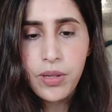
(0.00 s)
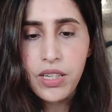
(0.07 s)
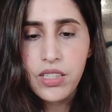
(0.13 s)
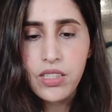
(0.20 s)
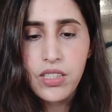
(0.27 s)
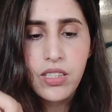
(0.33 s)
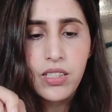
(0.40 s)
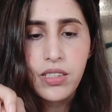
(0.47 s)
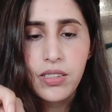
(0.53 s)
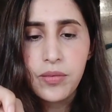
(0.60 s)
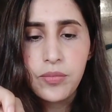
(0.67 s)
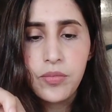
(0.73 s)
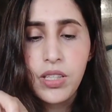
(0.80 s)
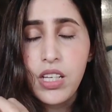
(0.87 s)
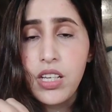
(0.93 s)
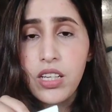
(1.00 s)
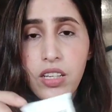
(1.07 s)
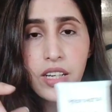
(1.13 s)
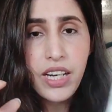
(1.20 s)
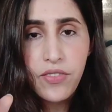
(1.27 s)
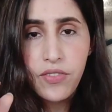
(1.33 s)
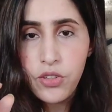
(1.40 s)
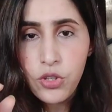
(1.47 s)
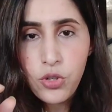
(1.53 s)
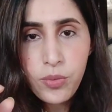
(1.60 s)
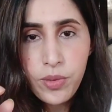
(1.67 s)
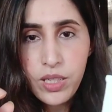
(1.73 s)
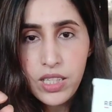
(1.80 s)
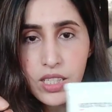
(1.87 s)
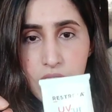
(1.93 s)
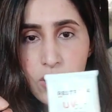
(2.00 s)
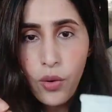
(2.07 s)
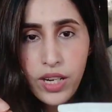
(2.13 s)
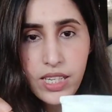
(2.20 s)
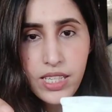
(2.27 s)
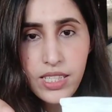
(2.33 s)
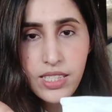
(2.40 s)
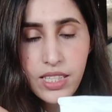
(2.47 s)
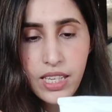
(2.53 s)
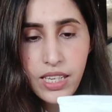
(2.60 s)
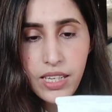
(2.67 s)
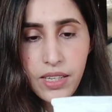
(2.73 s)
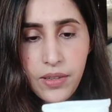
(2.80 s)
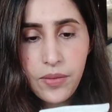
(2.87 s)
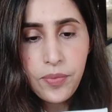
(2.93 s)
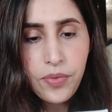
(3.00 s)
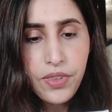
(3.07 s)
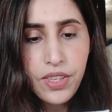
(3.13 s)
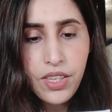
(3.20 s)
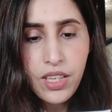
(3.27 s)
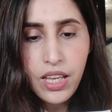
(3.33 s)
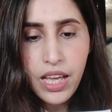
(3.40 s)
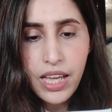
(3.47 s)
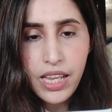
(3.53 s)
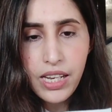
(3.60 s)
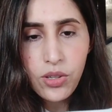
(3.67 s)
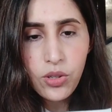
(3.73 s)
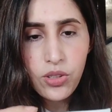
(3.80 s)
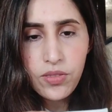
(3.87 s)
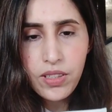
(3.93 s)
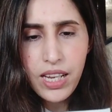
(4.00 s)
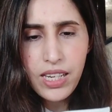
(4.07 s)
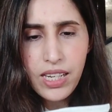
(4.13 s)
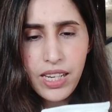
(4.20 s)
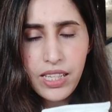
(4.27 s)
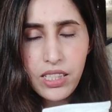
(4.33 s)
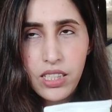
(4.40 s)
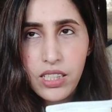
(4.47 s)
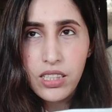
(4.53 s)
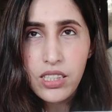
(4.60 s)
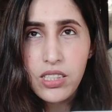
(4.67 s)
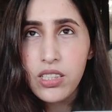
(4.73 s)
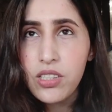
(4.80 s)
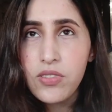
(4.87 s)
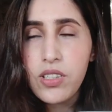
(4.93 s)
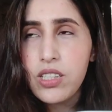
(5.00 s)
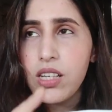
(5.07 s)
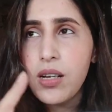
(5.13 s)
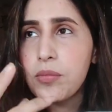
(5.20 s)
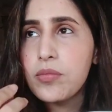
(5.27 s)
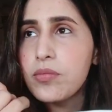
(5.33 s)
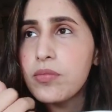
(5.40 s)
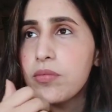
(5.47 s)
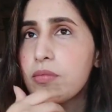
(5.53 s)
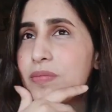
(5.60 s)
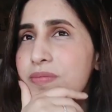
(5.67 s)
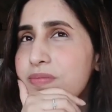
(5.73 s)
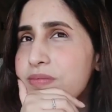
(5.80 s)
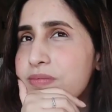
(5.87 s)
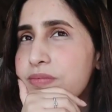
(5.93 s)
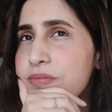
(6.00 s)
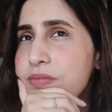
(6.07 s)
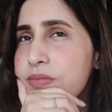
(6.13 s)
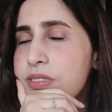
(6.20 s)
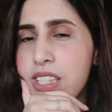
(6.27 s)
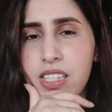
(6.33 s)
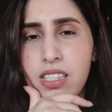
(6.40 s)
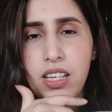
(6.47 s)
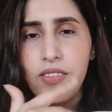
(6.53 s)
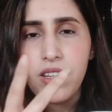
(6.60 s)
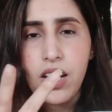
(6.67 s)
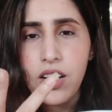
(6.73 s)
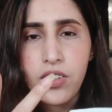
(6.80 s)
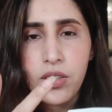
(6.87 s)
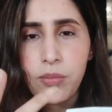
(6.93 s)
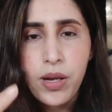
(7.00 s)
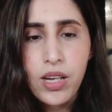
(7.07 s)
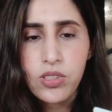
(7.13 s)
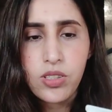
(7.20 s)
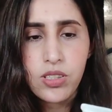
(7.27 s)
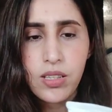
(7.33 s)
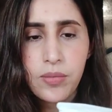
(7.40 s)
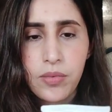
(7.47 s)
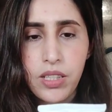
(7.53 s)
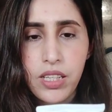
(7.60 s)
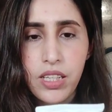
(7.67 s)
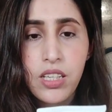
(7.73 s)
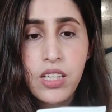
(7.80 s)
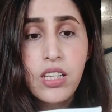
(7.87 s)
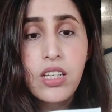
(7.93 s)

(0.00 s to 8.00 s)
but great for humidity, oily skin and all of that. And I think this is for some $600-700 or something.